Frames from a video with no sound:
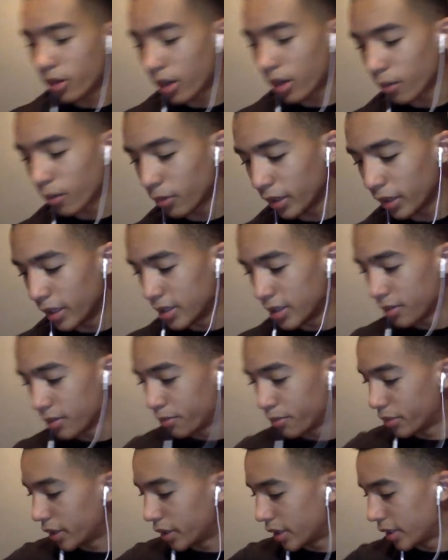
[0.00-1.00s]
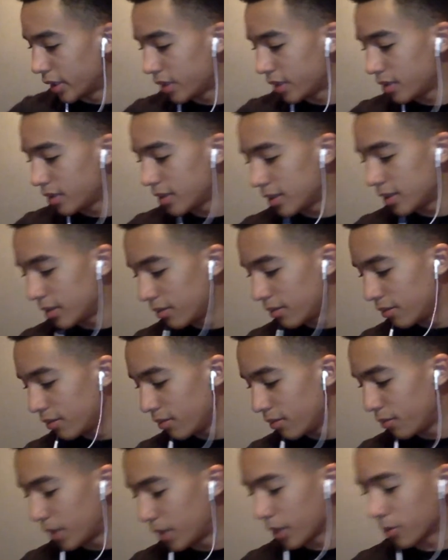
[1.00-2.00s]
are really into blood, into
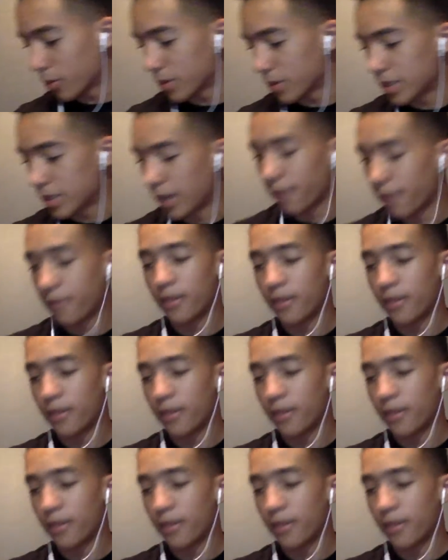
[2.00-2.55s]
medical stuff.